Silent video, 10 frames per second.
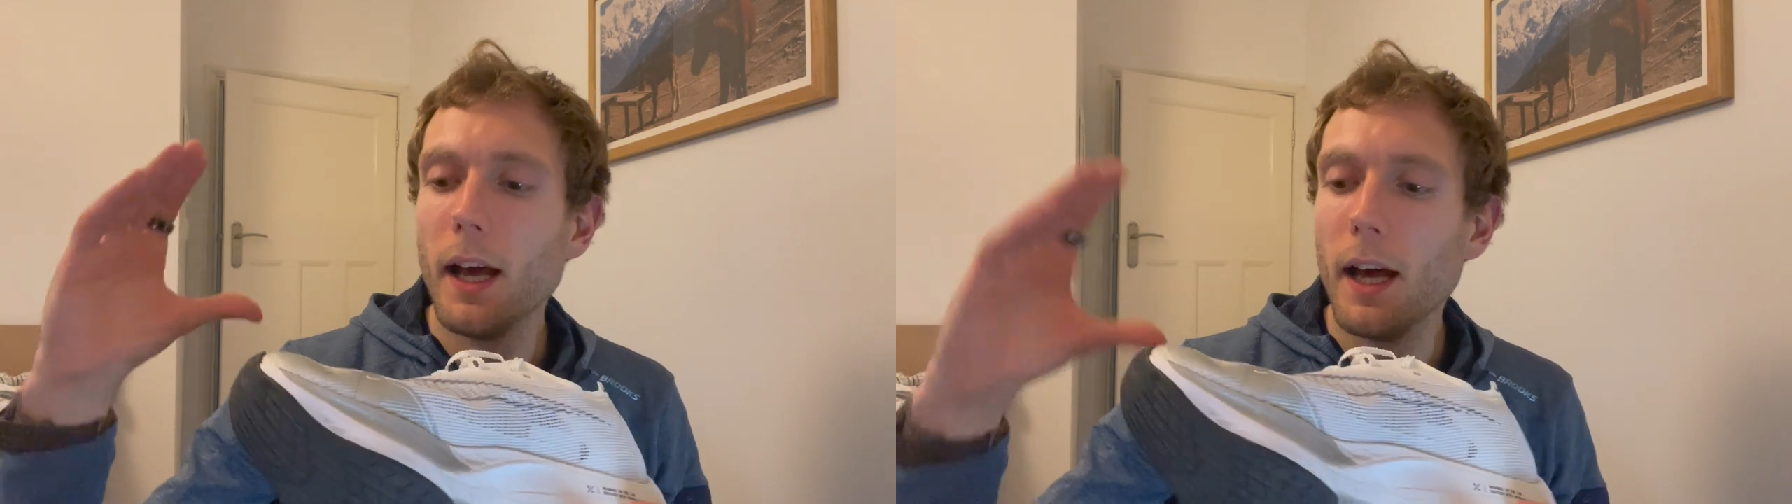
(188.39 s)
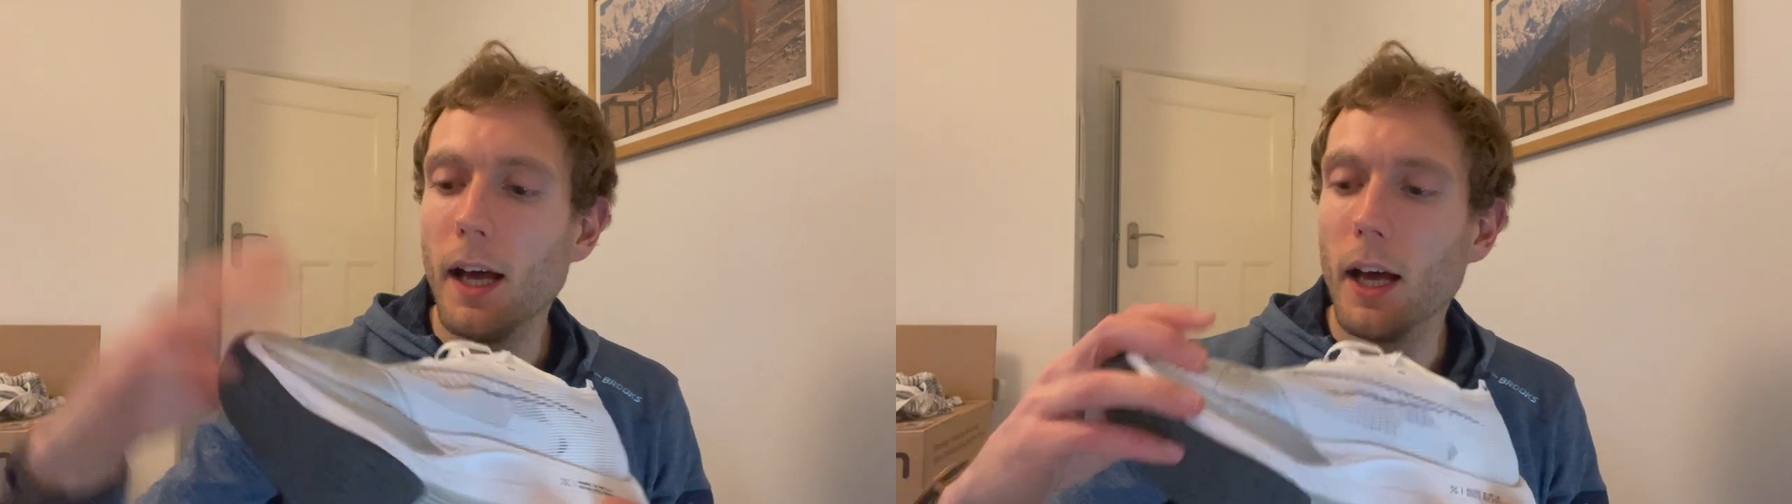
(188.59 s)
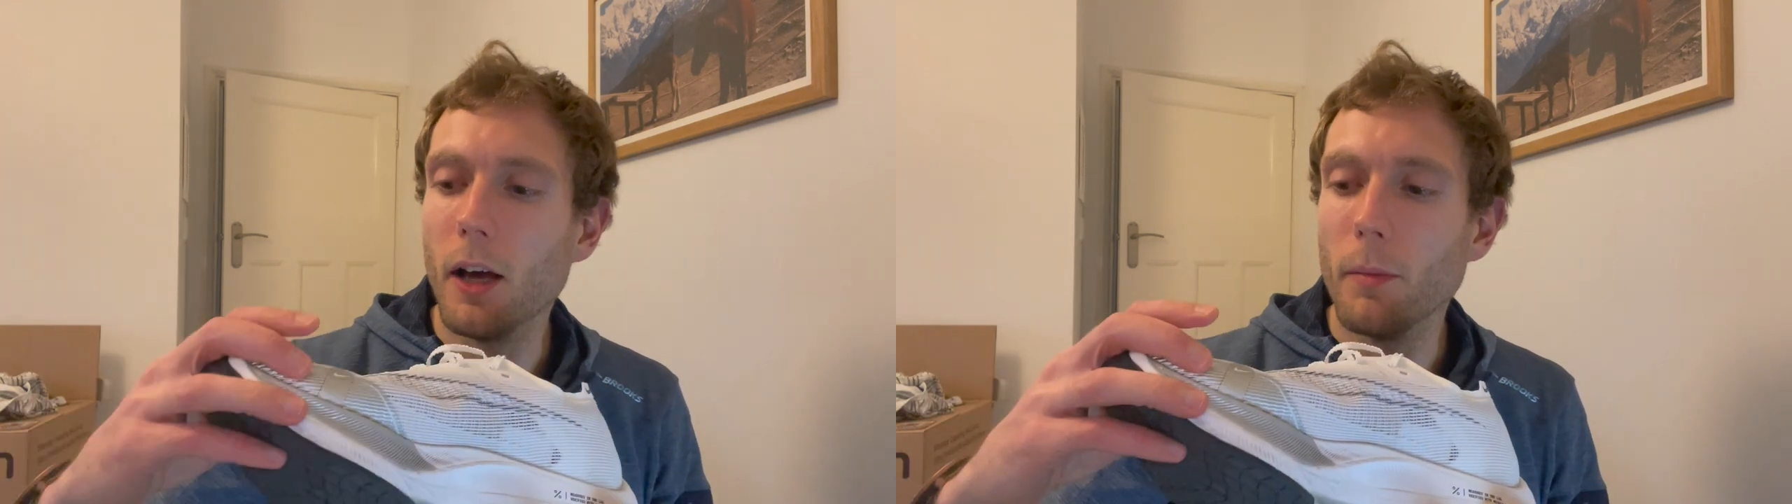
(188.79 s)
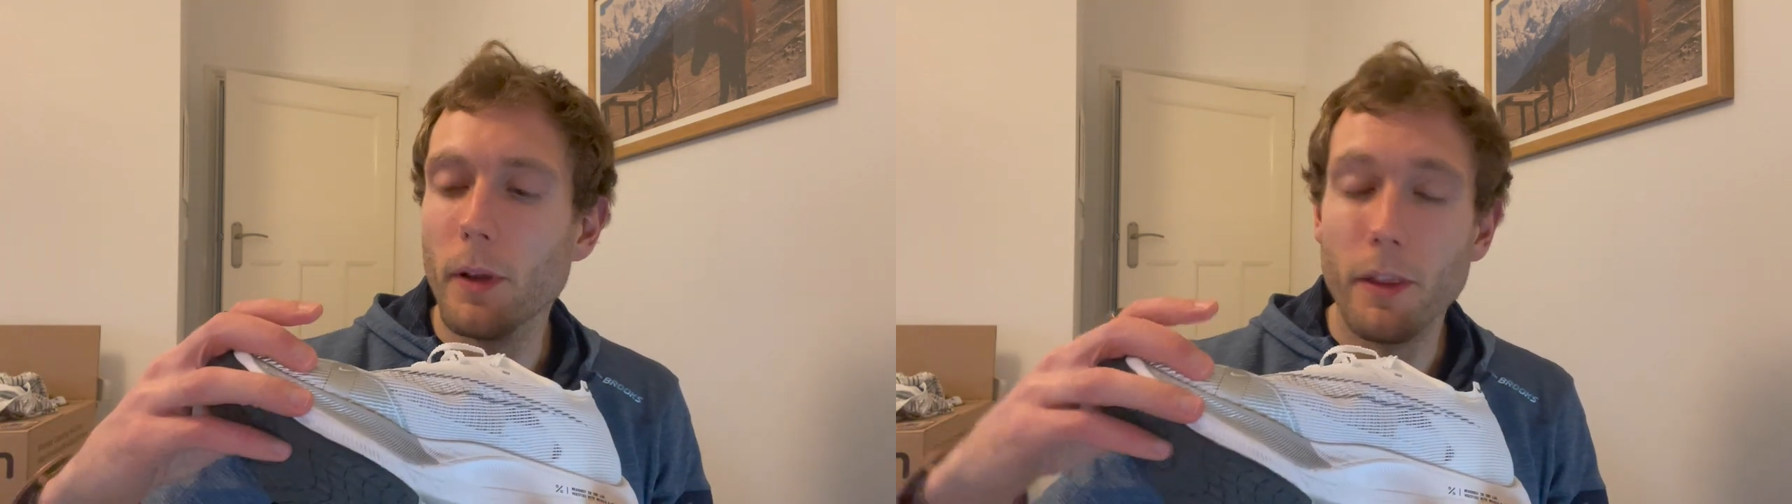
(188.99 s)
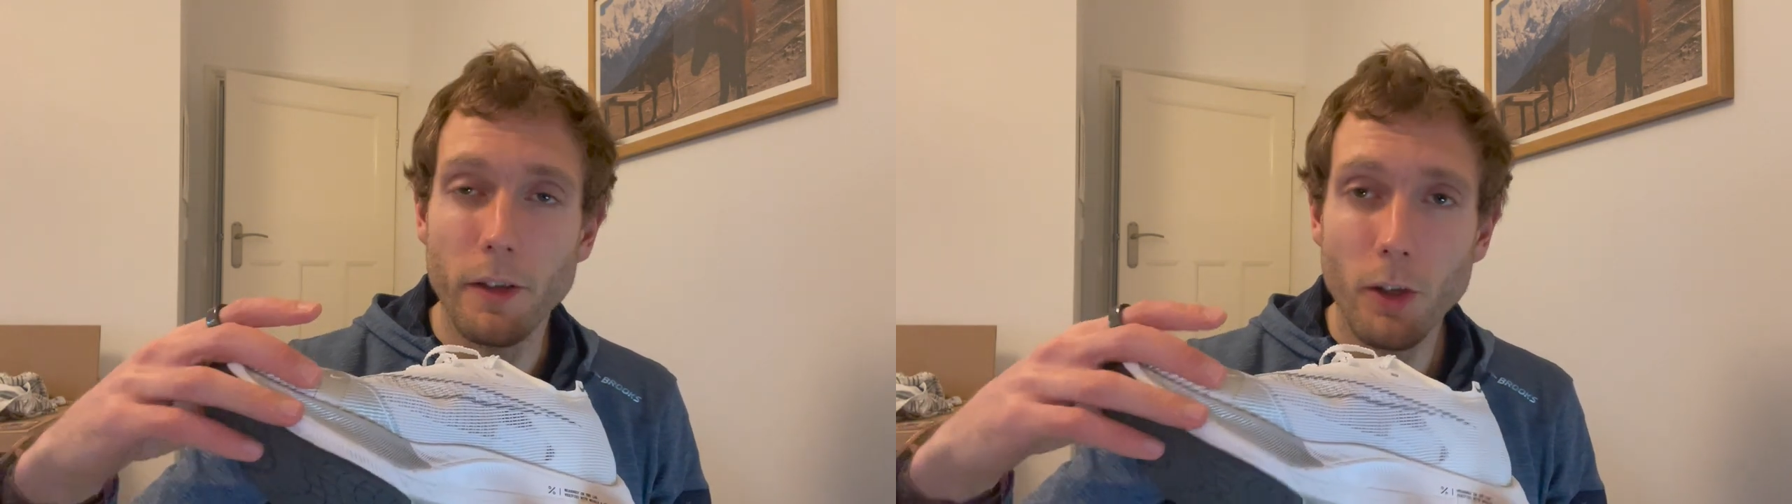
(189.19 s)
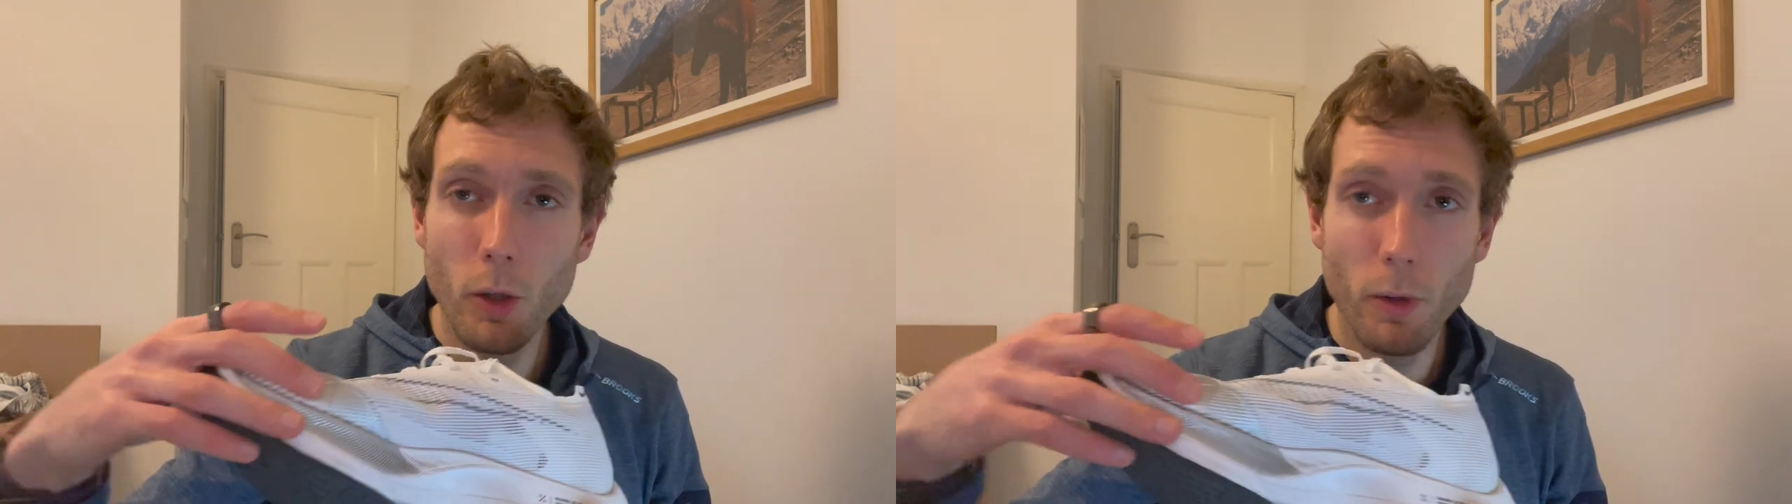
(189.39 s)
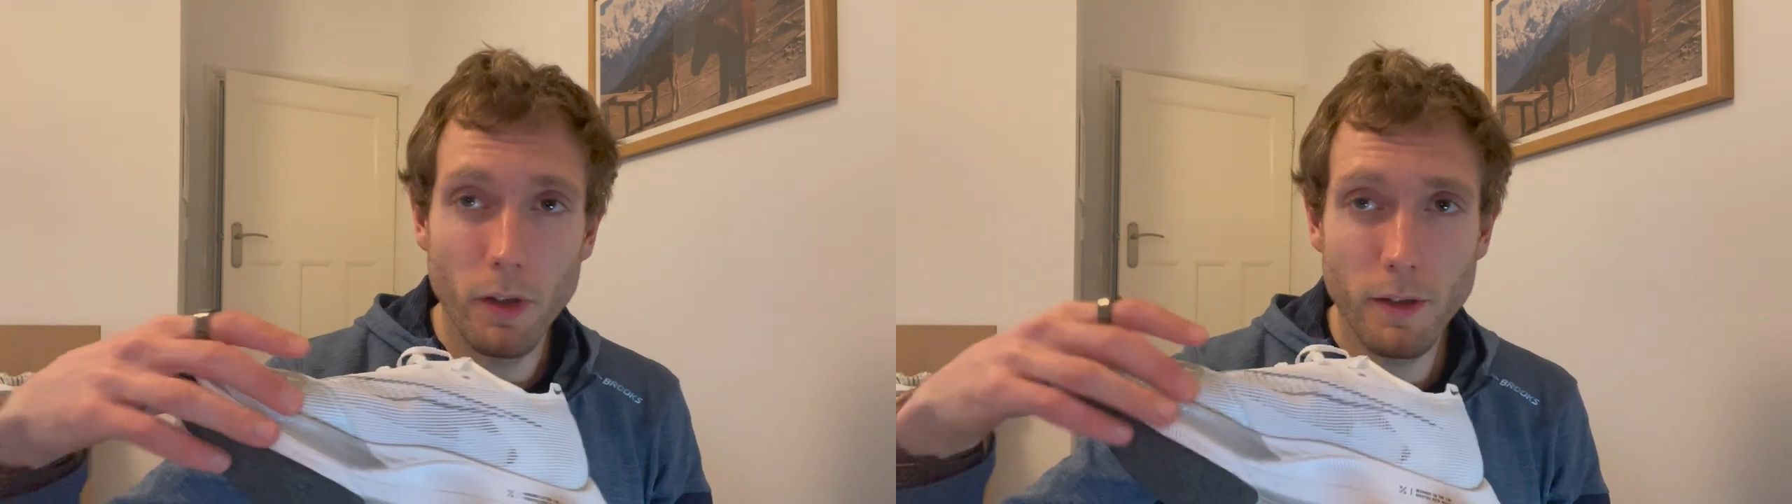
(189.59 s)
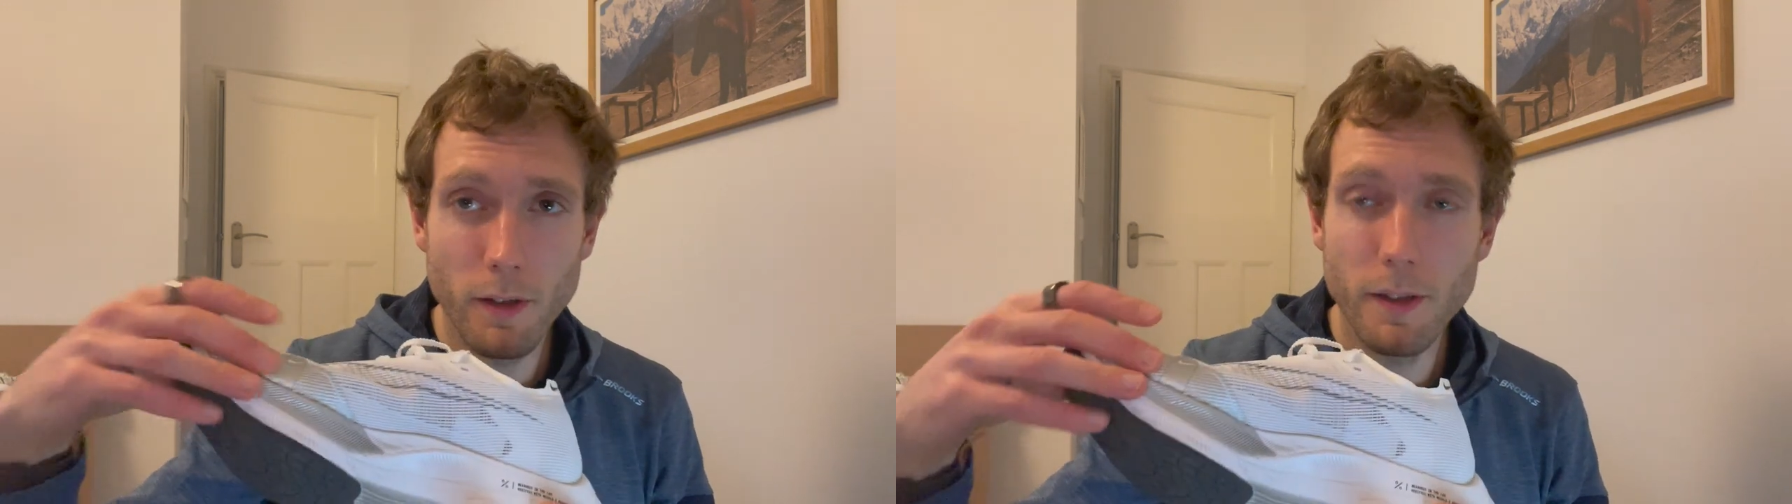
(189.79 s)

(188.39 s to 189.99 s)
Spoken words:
The toe box